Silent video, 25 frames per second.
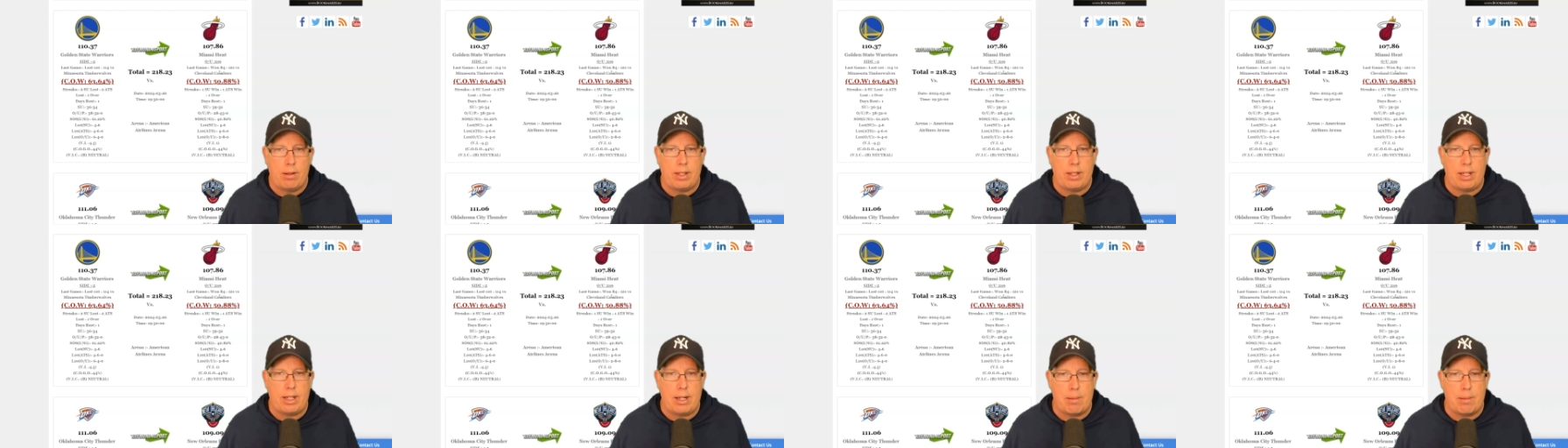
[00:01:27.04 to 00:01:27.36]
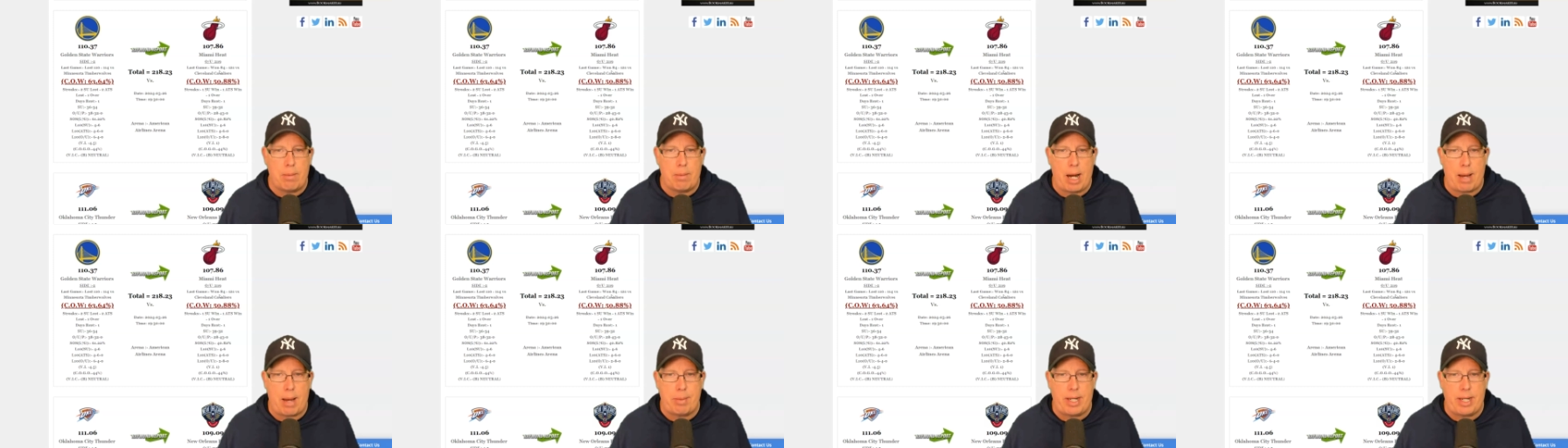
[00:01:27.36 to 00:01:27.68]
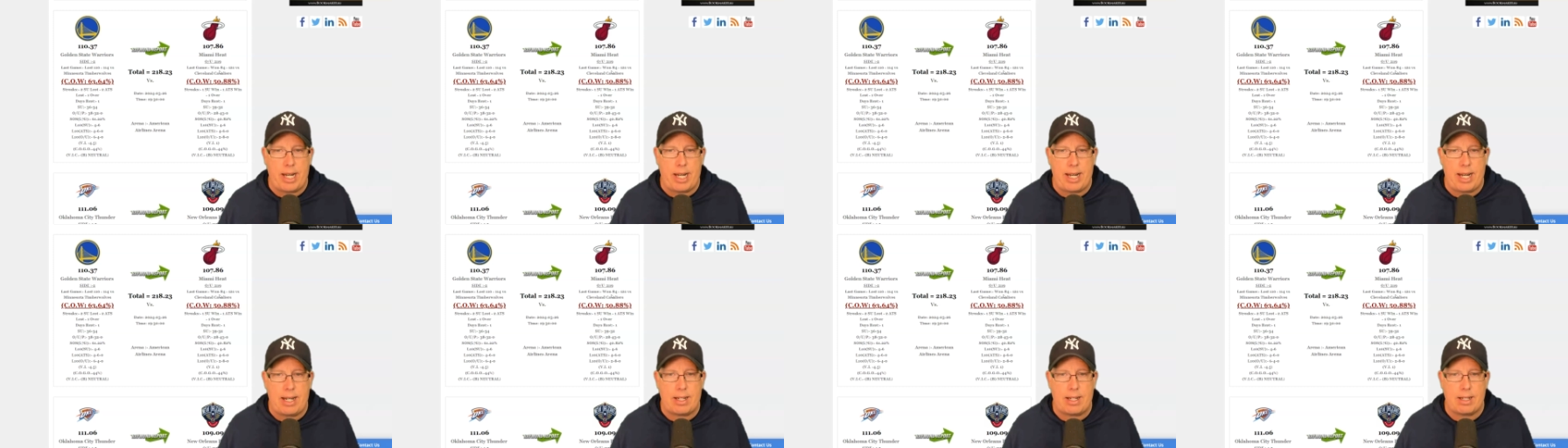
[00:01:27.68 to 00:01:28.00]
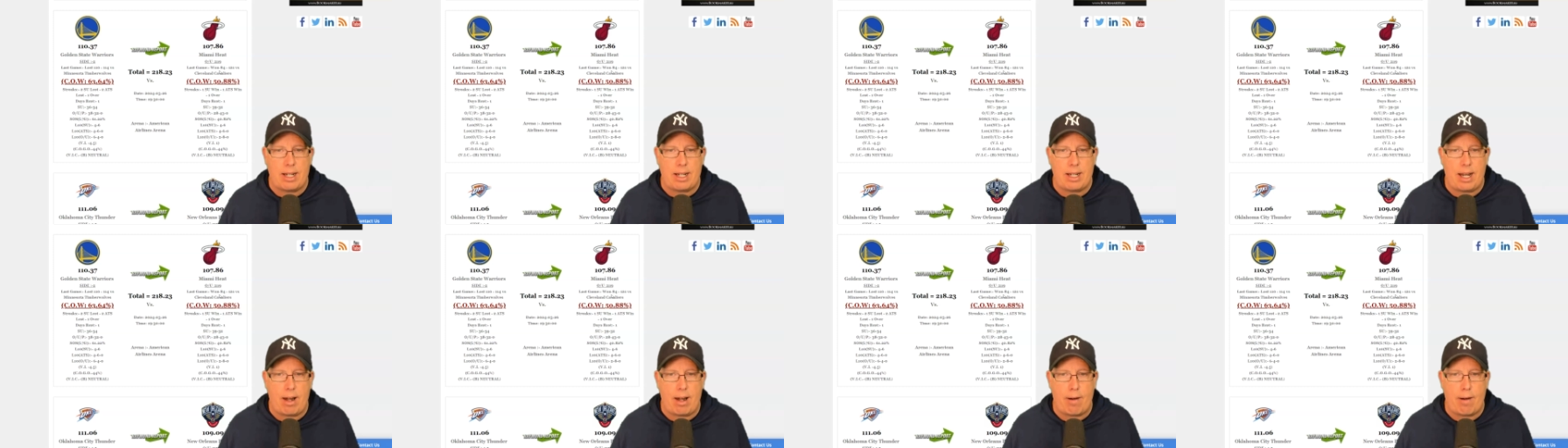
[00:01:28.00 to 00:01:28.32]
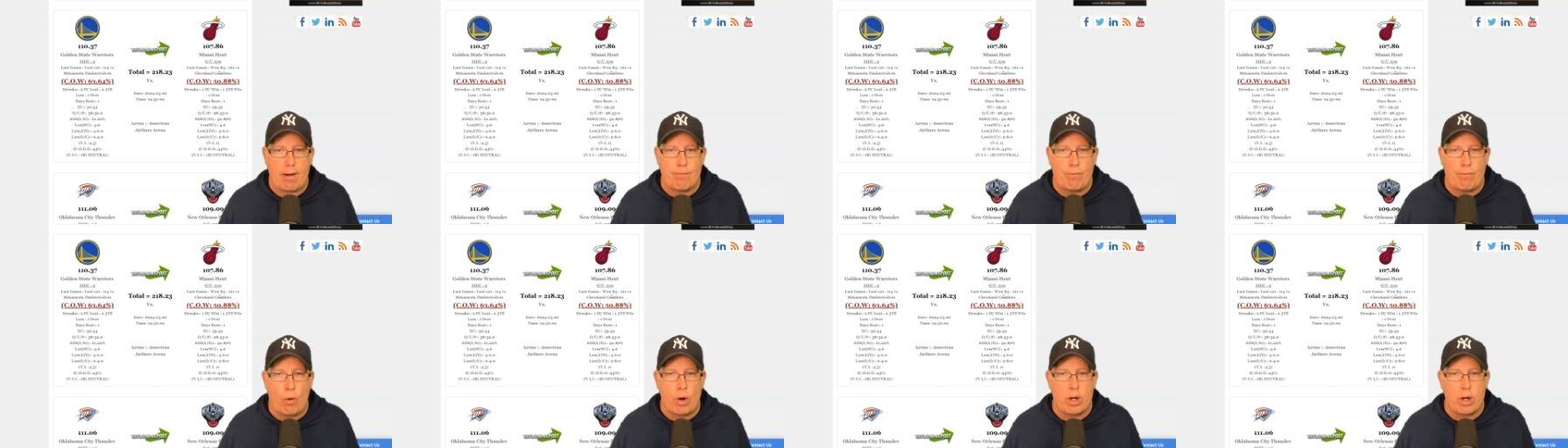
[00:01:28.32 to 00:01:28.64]
The Miami Heat they
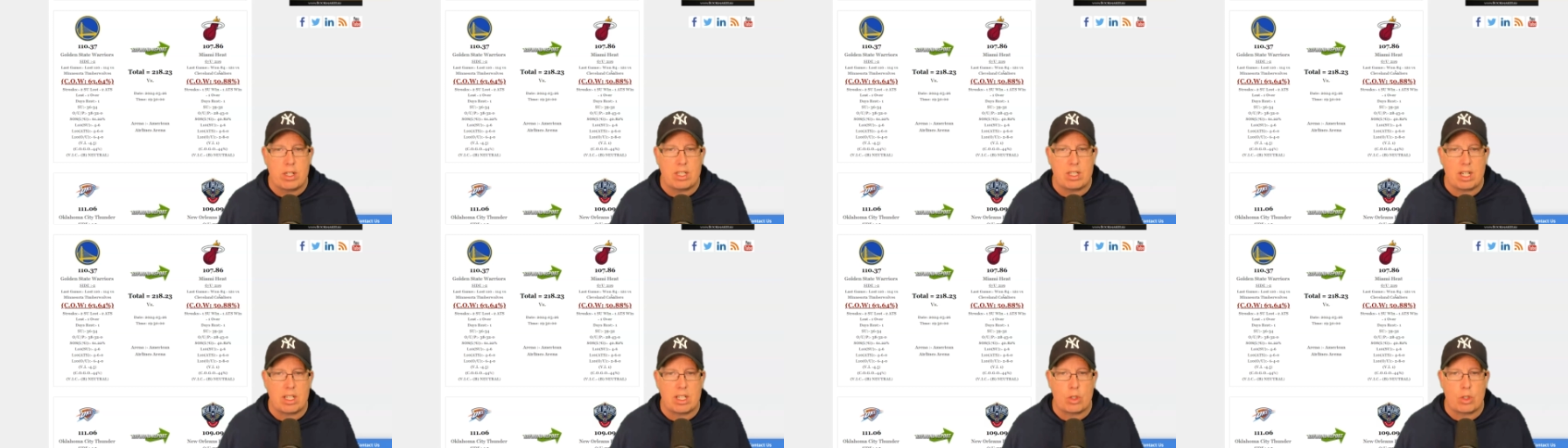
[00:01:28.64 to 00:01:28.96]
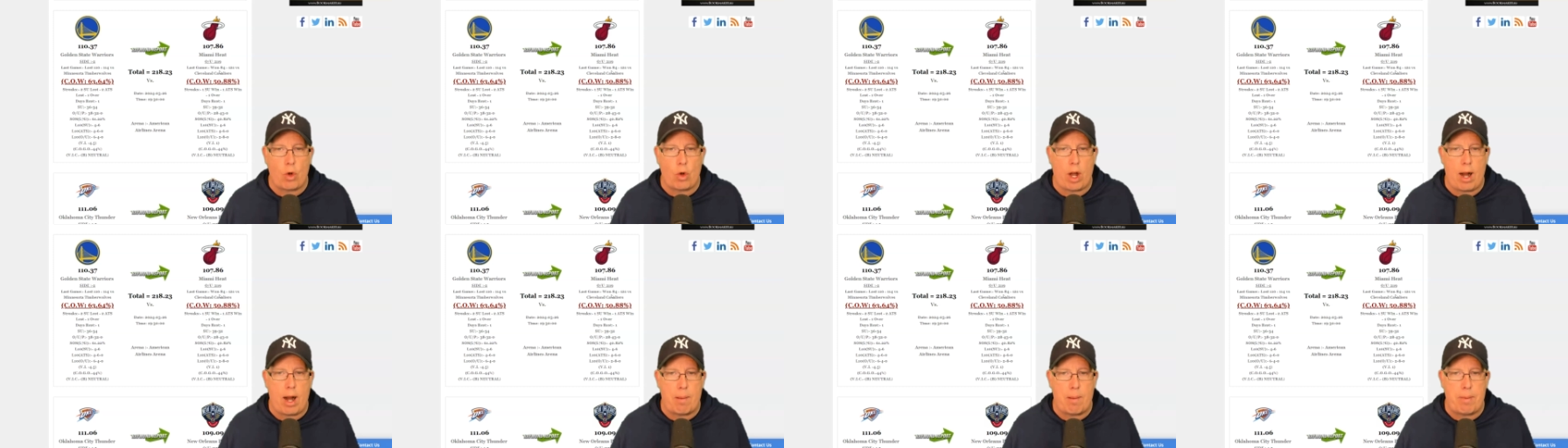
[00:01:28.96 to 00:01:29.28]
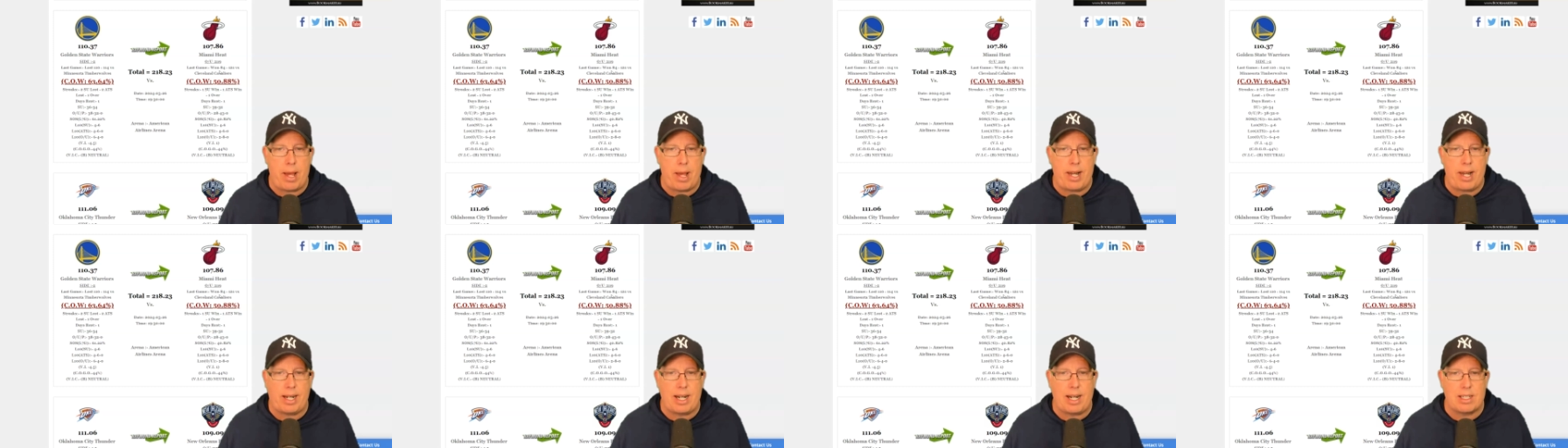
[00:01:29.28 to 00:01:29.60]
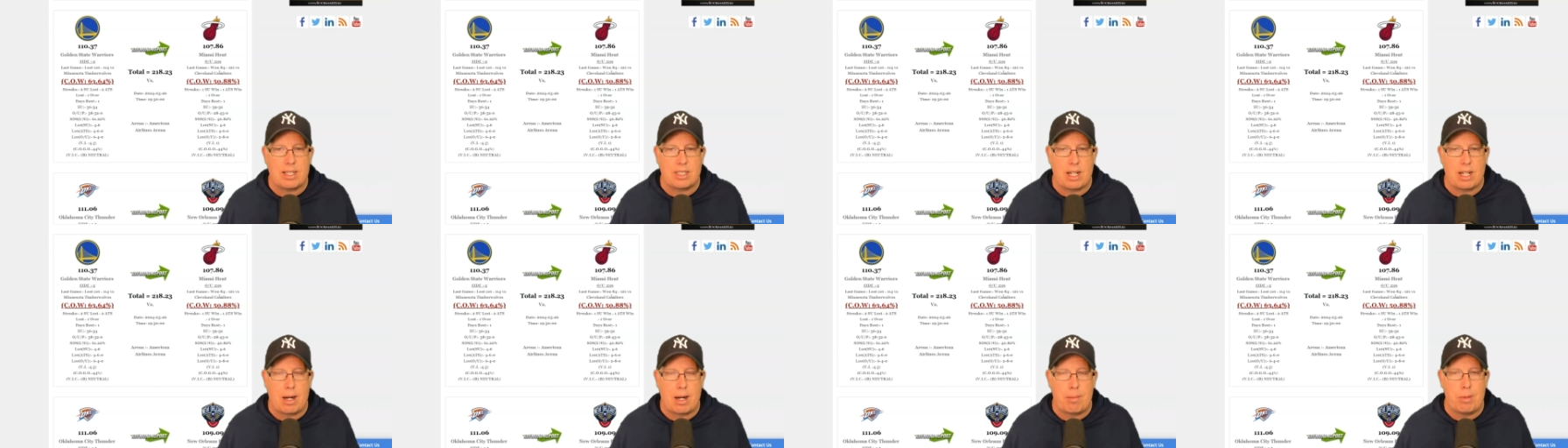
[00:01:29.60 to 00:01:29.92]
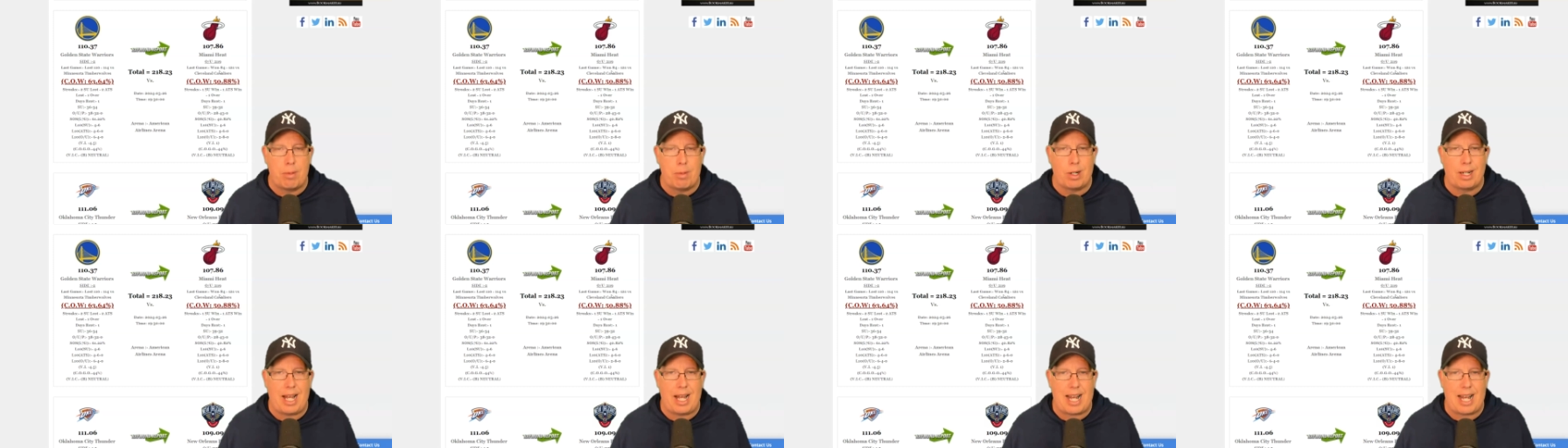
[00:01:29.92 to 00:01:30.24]
are four and six straight up and against the
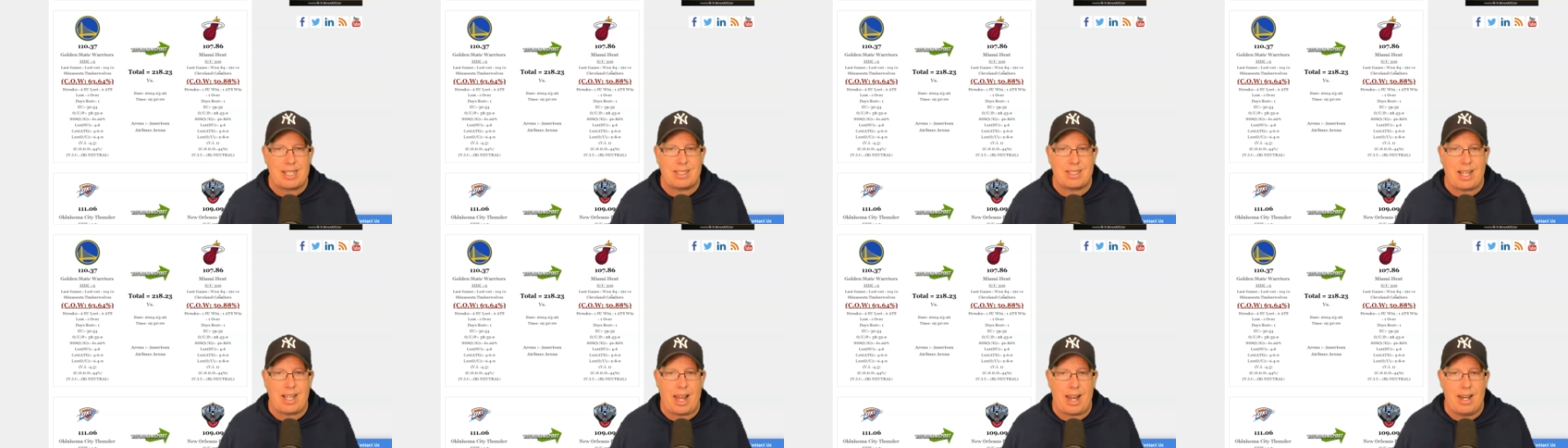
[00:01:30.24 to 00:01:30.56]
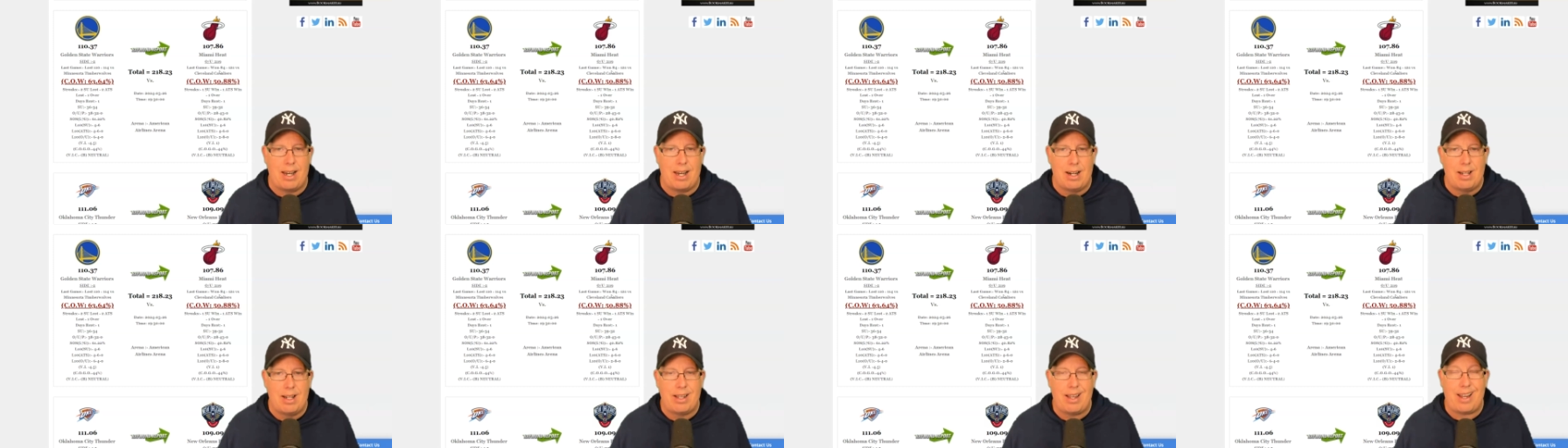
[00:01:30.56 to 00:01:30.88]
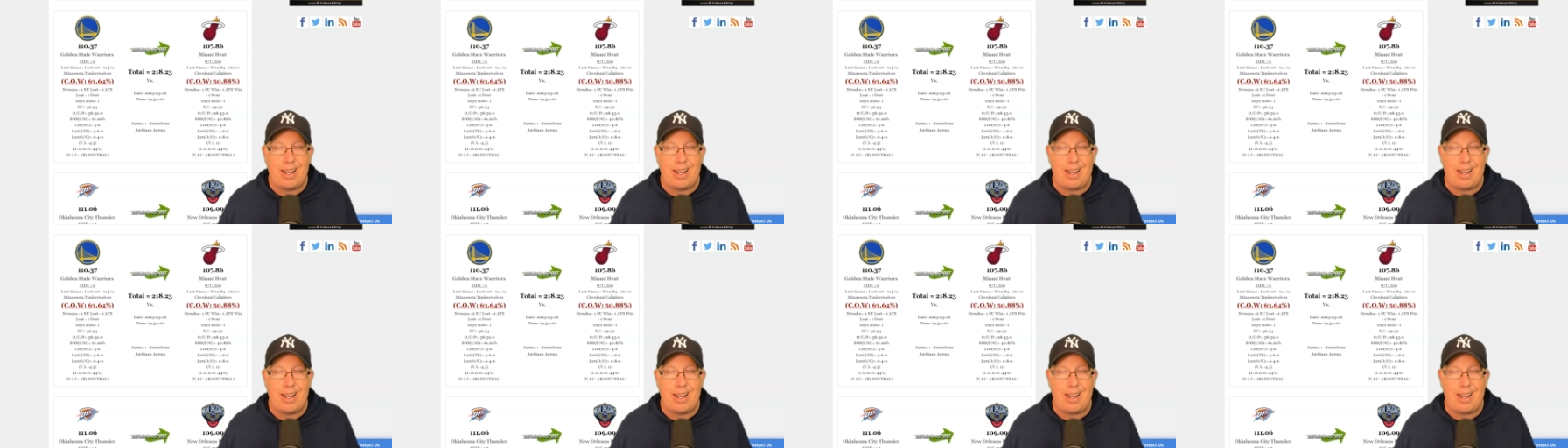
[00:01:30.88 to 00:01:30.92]
number last ten,